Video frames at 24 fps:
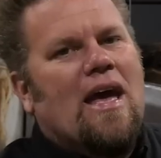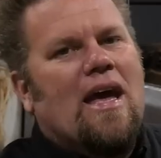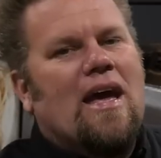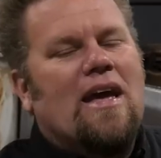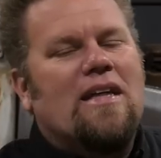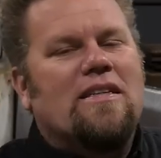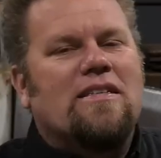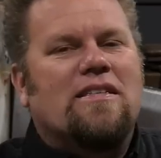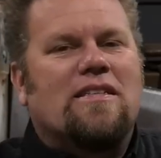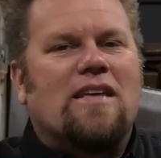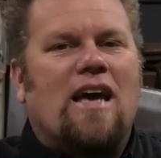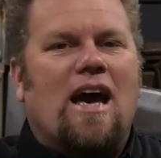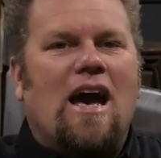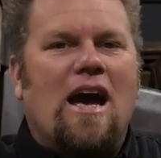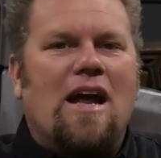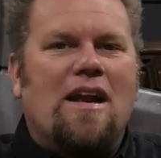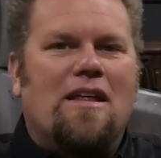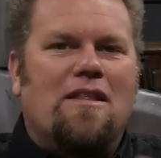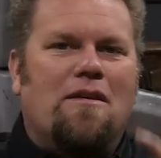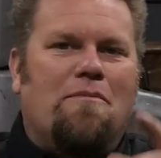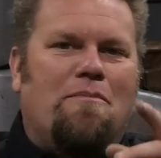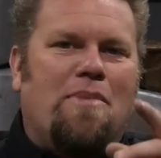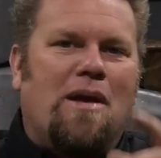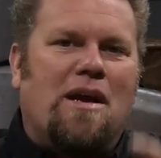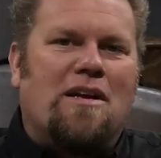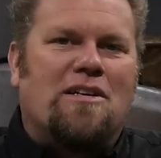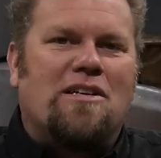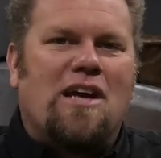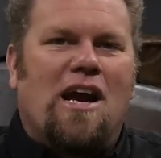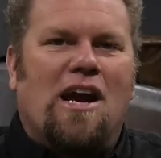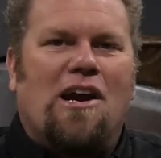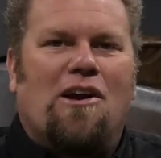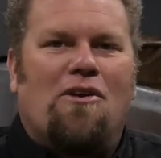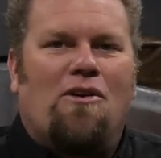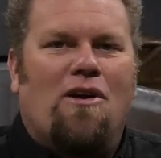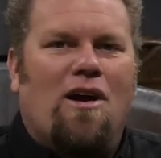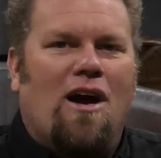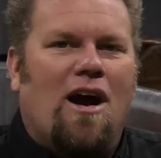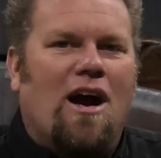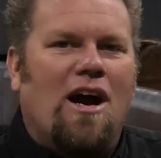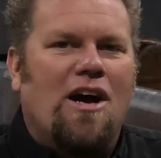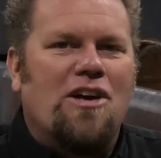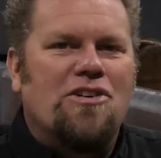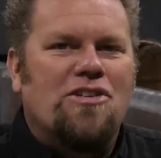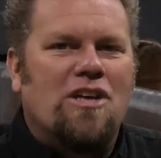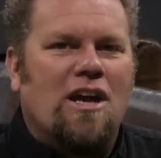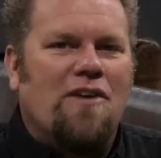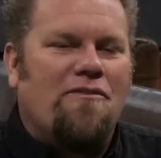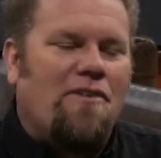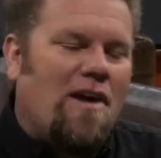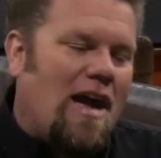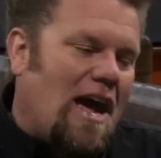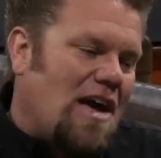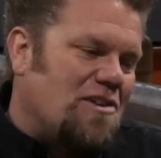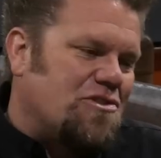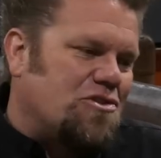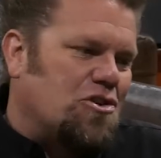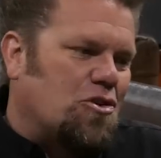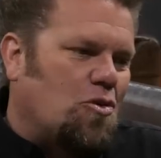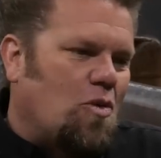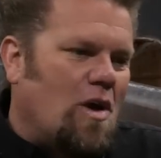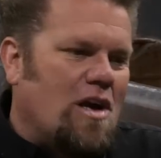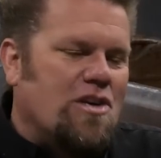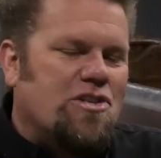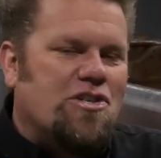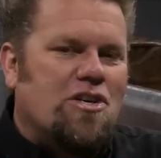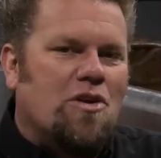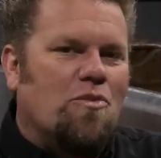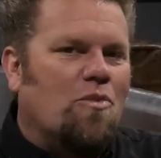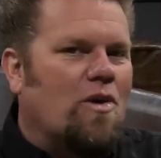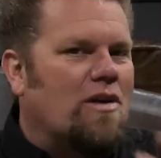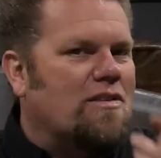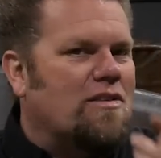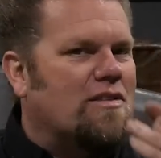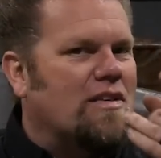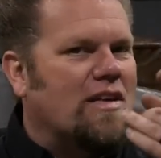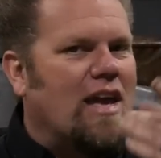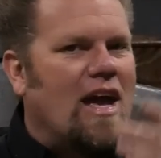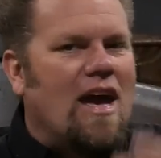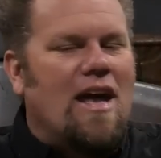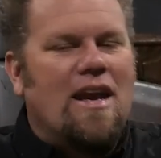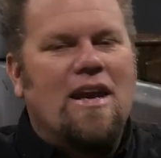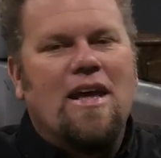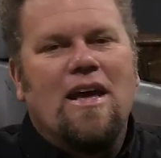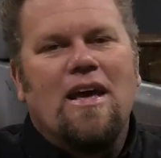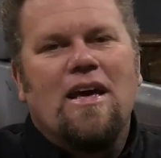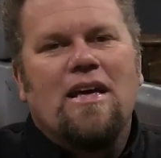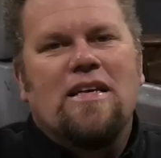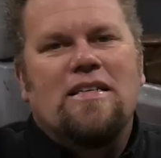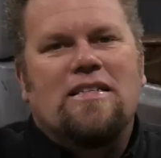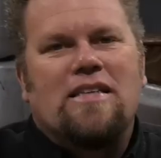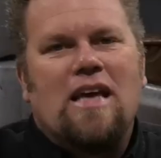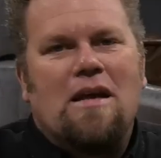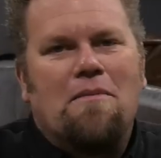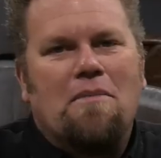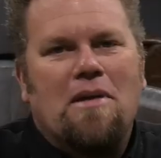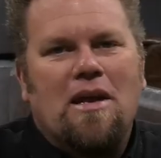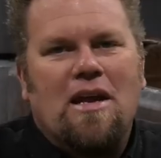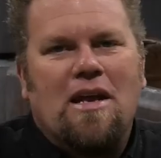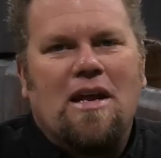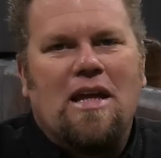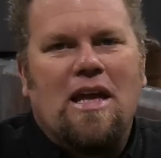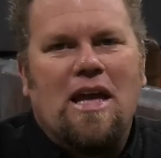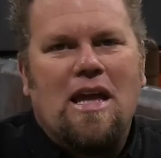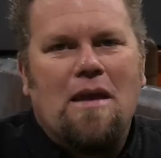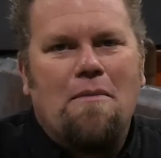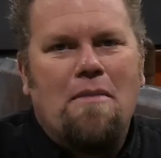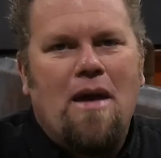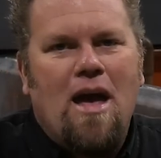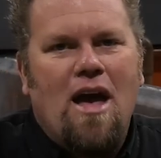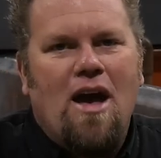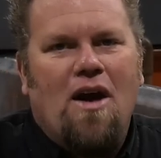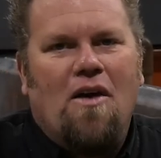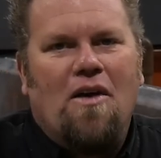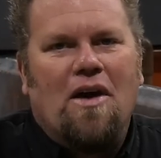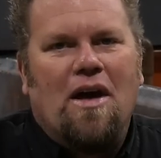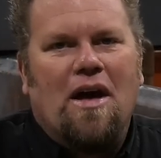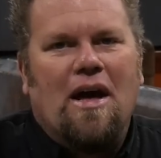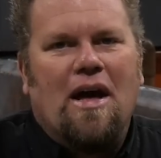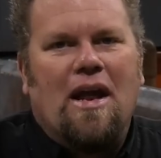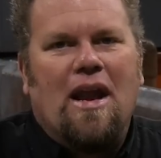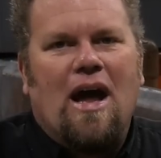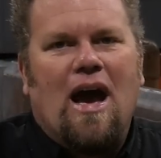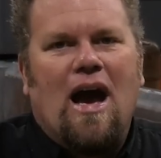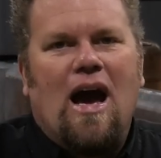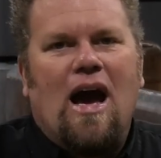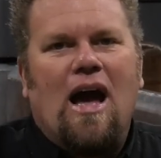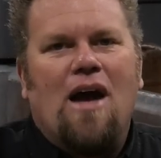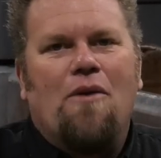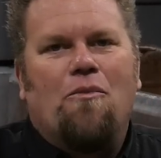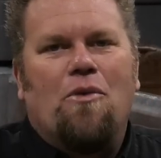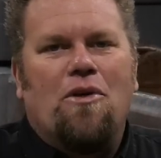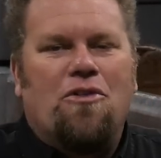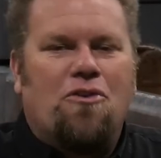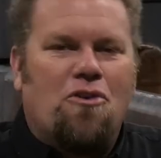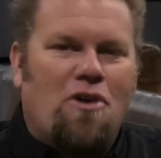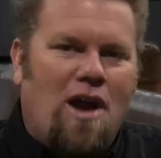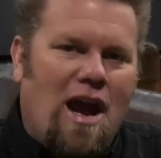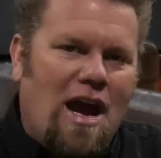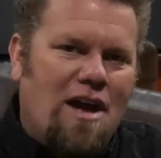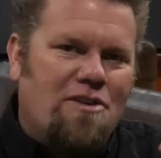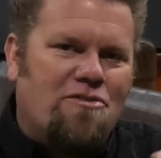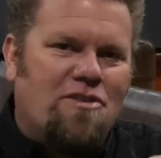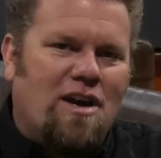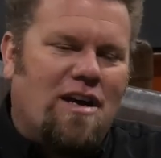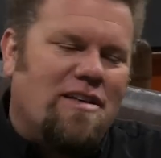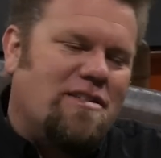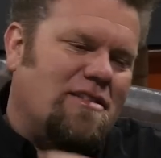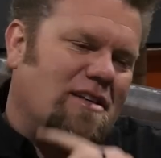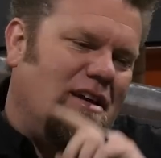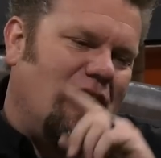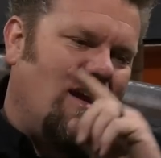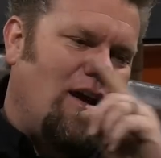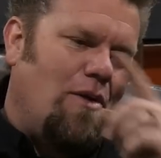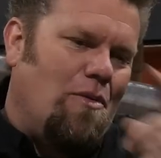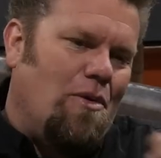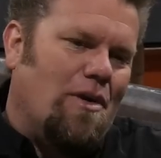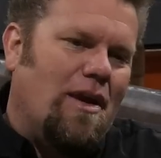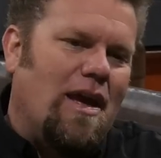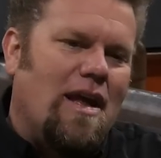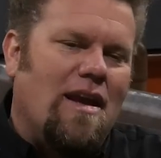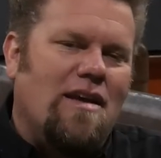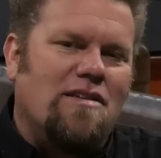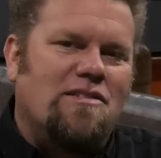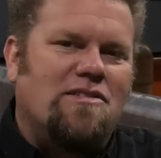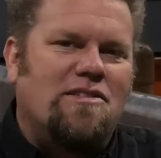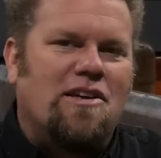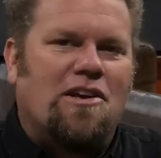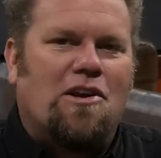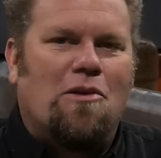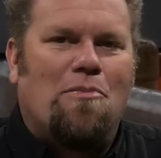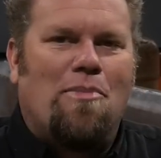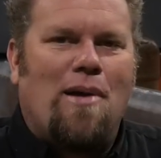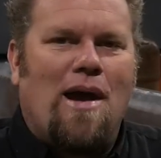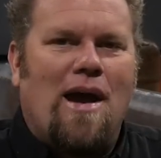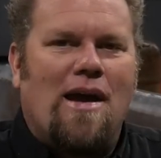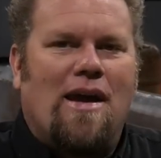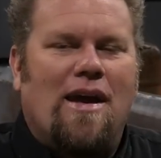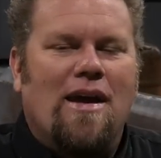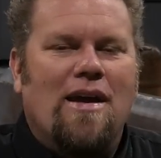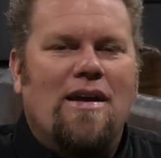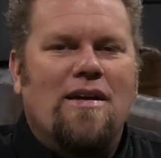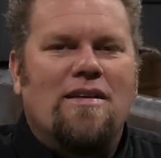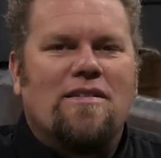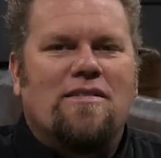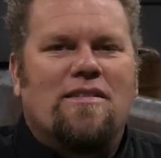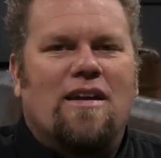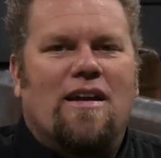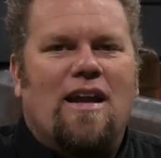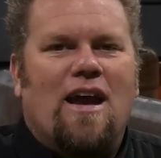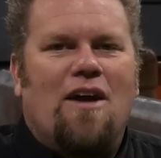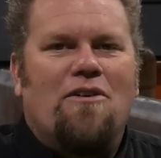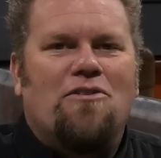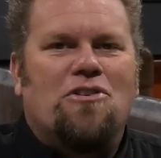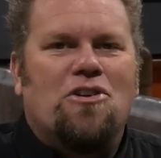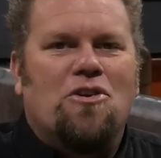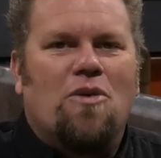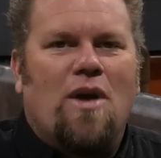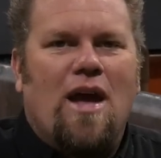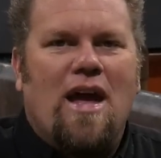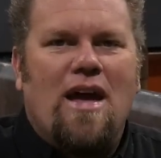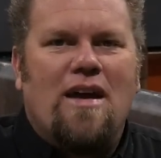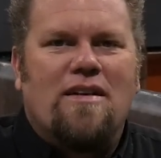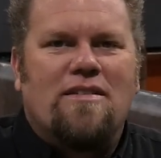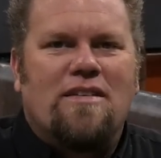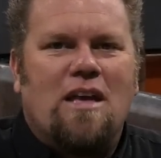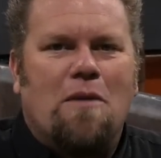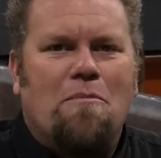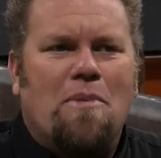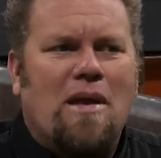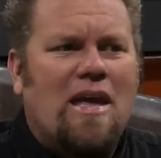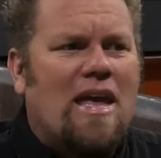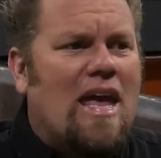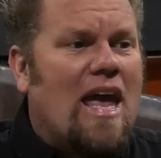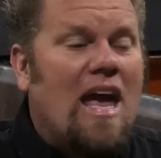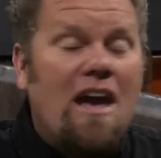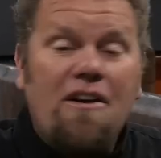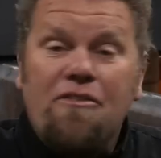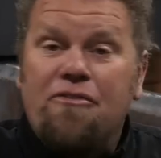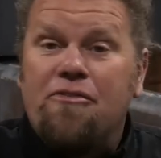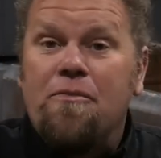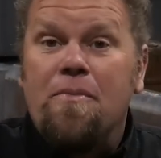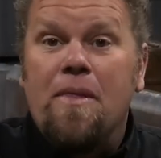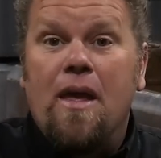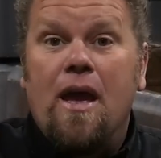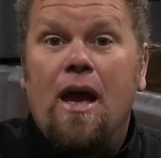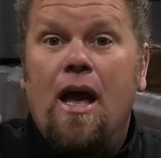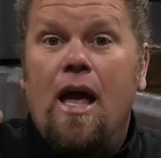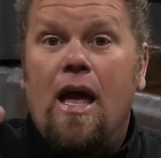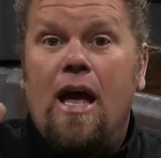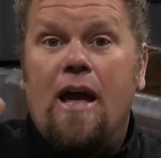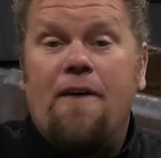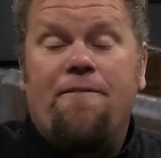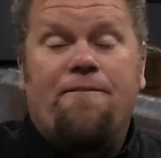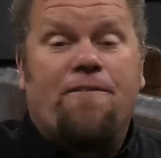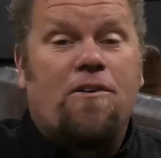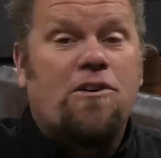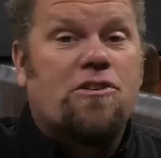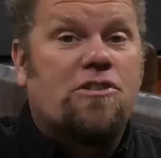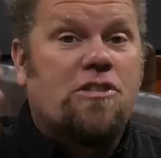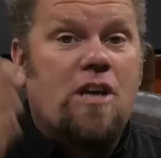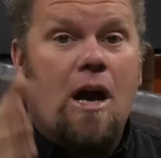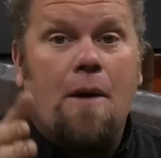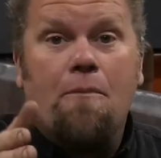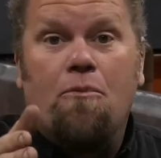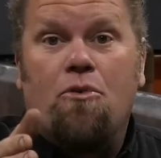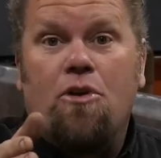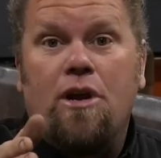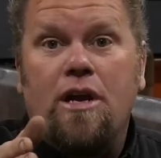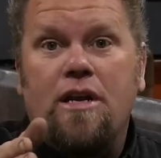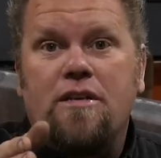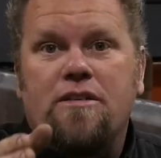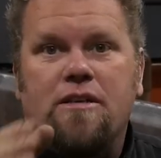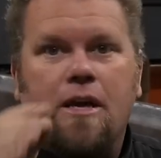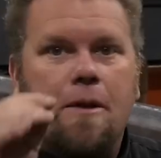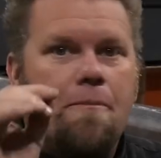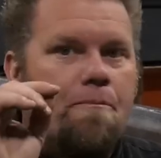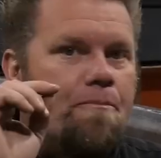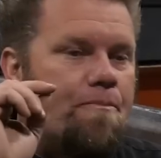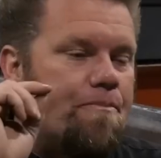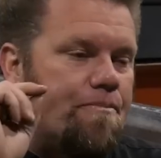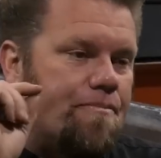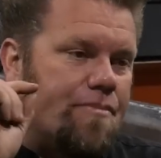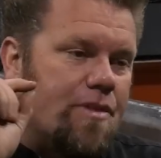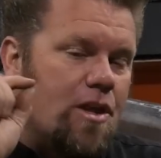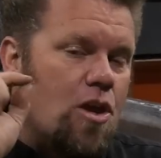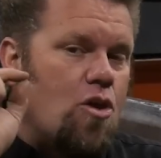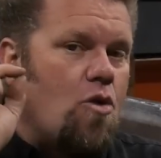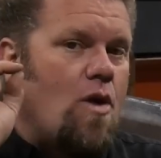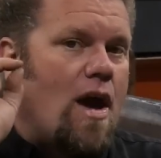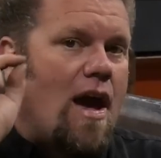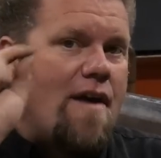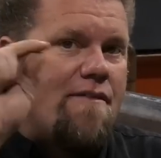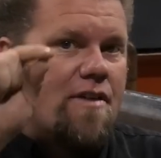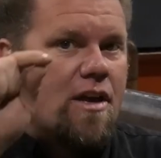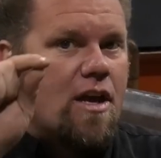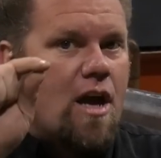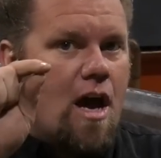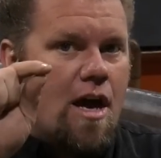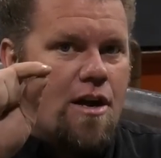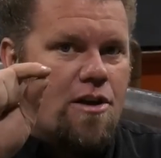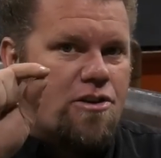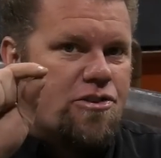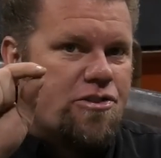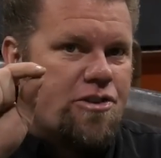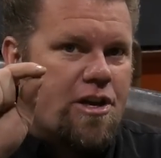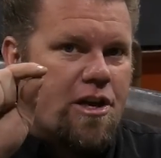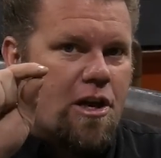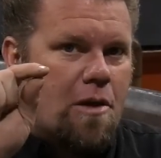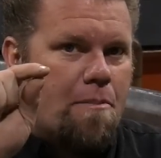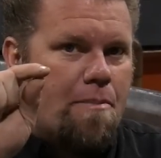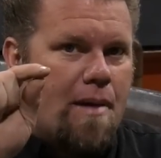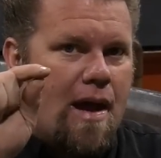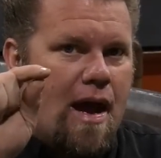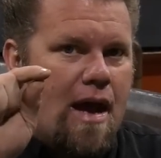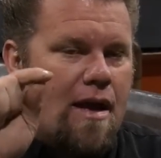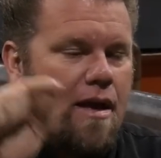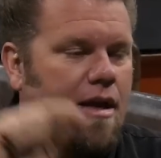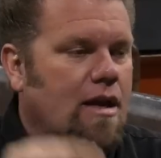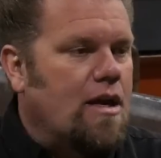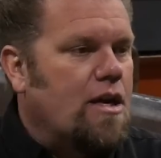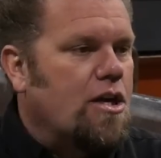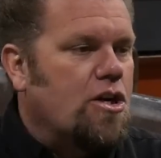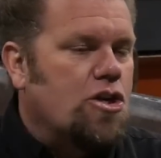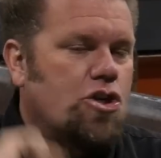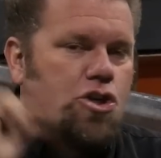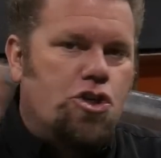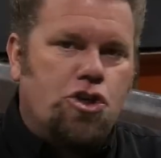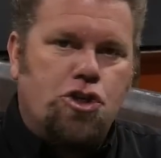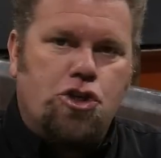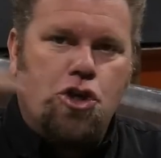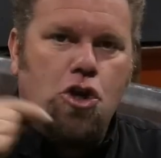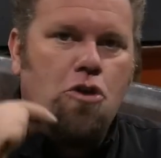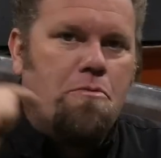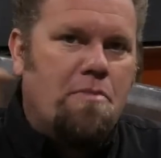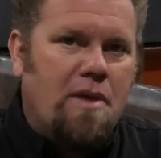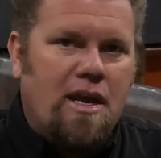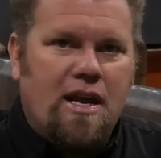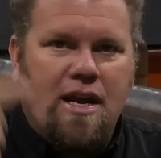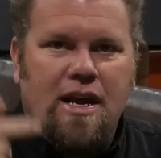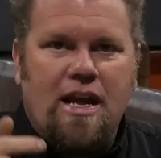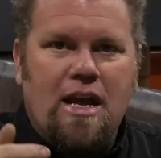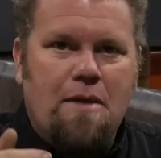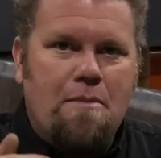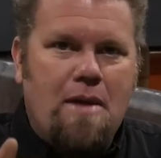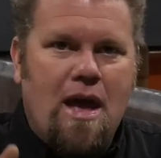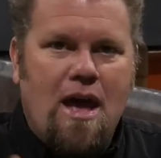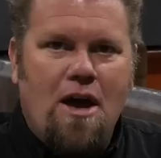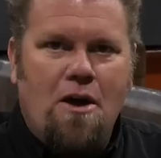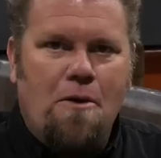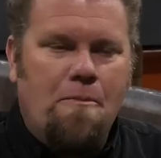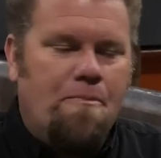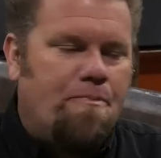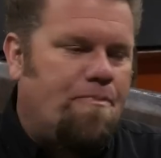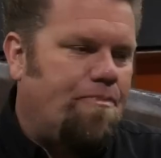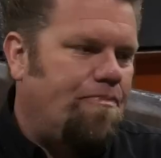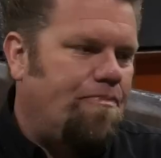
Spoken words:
inside the Big Tire Garage. If I asked your question, once again, send me an email with your address, and I will get a sticker pack sent out to you ASAP. If for some reason you haven't got your sticker pack, shoot me an email.